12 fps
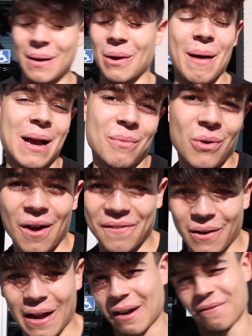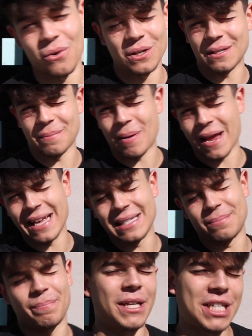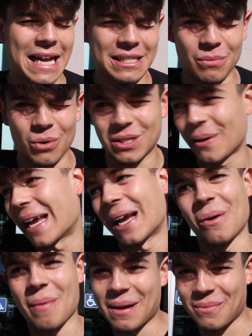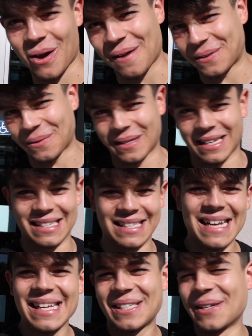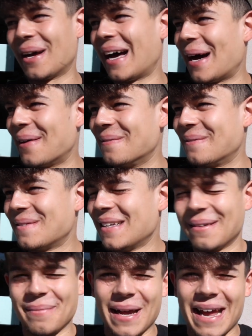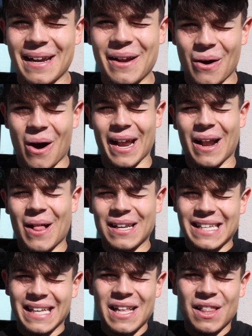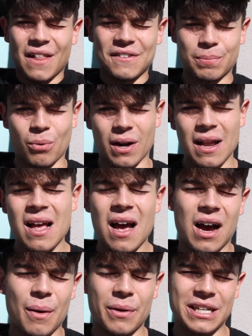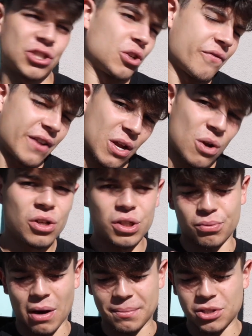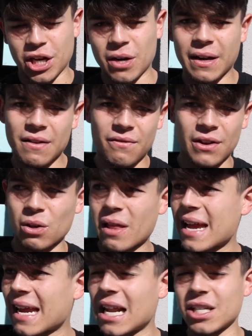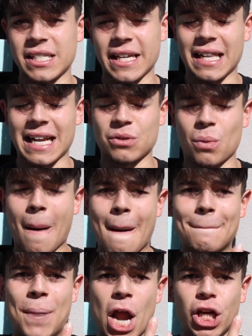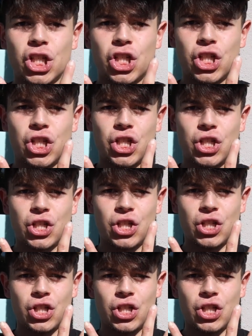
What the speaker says: go back more often. I can afford to pay his bitch ass more so he can go back more often with us. So but yeah, no, in all honesty, love and support. I hope you guys enjoyed the video. Subscribe to the channel, give the video a like, and I'll see you in the next one. Peace!